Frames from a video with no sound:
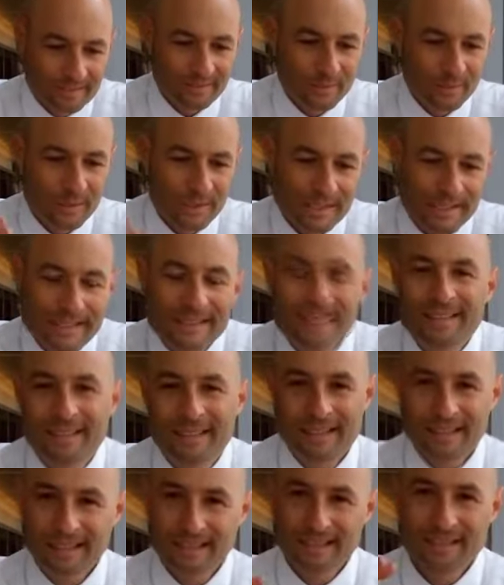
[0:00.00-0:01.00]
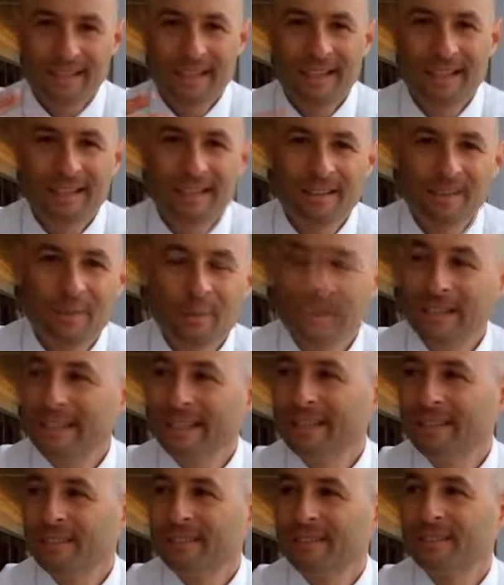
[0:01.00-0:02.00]
releasing, and in the
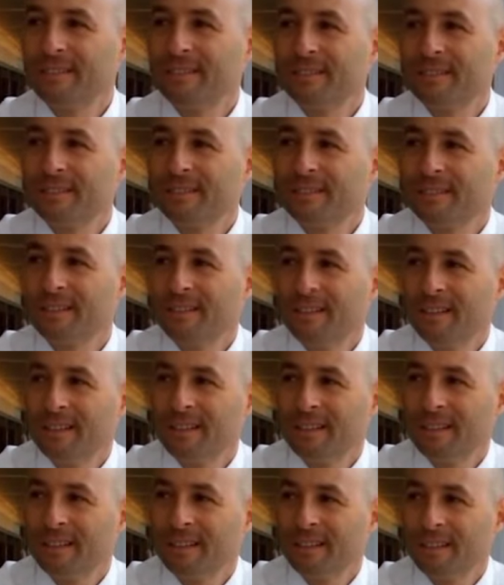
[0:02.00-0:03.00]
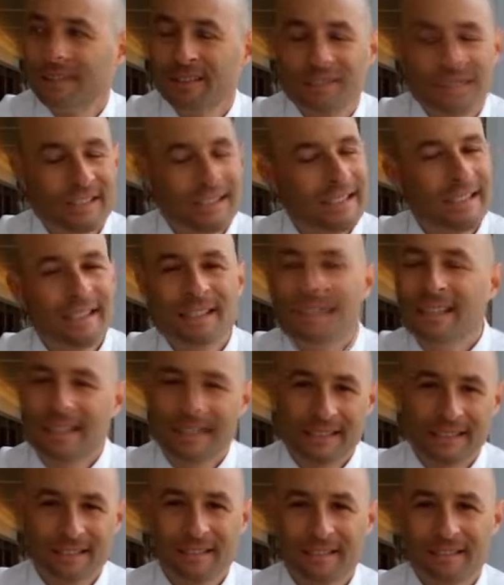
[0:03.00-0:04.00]
release, there's
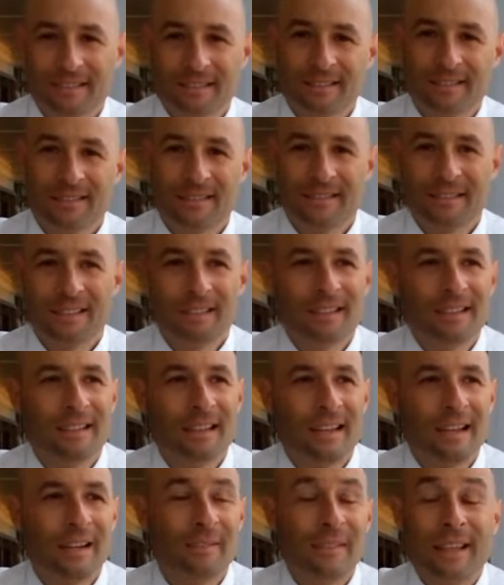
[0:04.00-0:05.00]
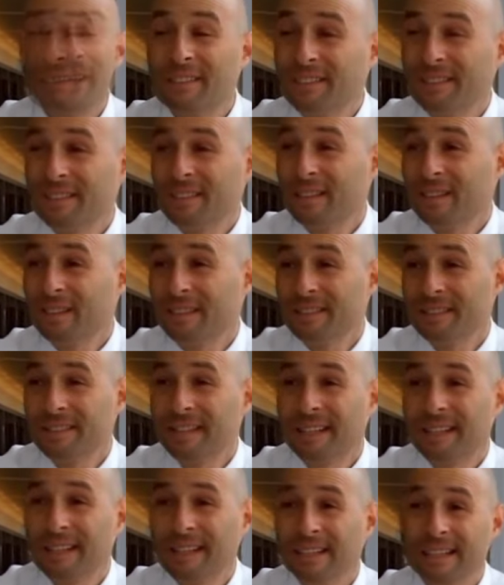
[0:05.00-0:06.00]
healing. And I'm not necessarily
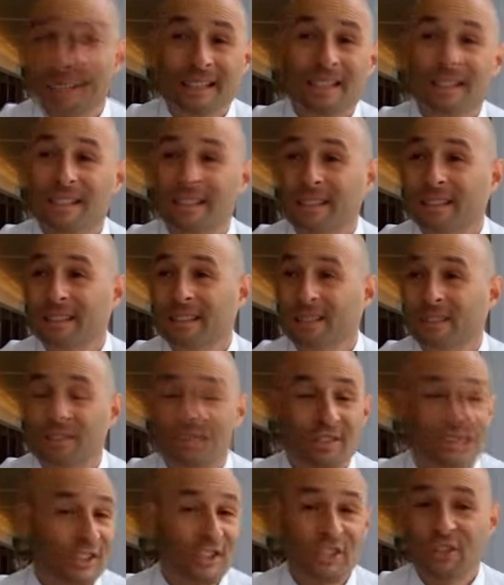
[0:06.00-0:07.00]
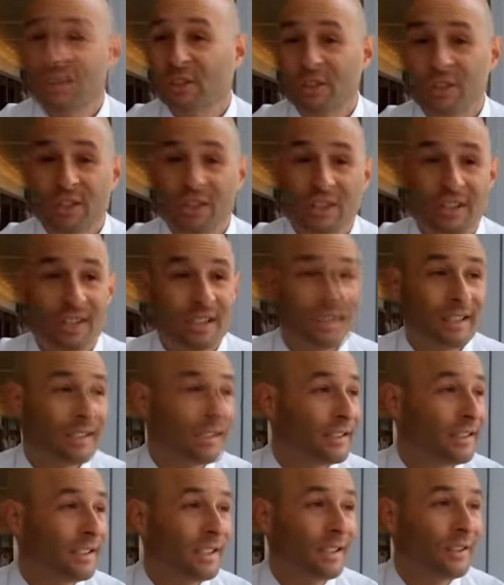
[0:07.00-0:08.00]
saying healing, there's the
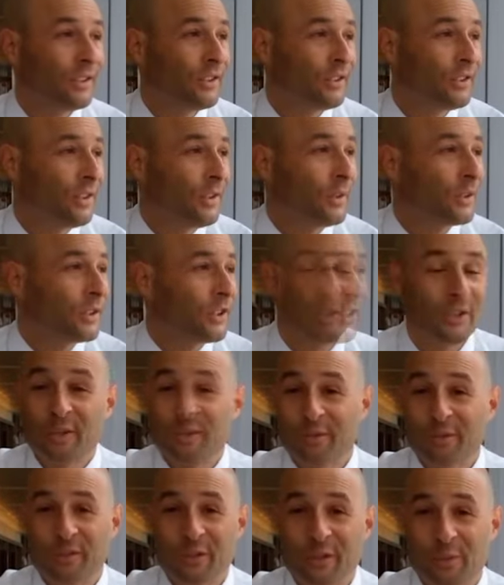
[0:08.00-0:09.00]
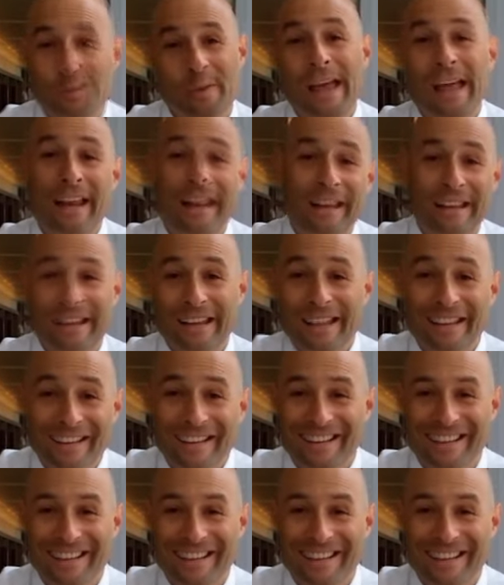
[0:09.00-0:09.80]
cure, you know, there's no cure for humanity.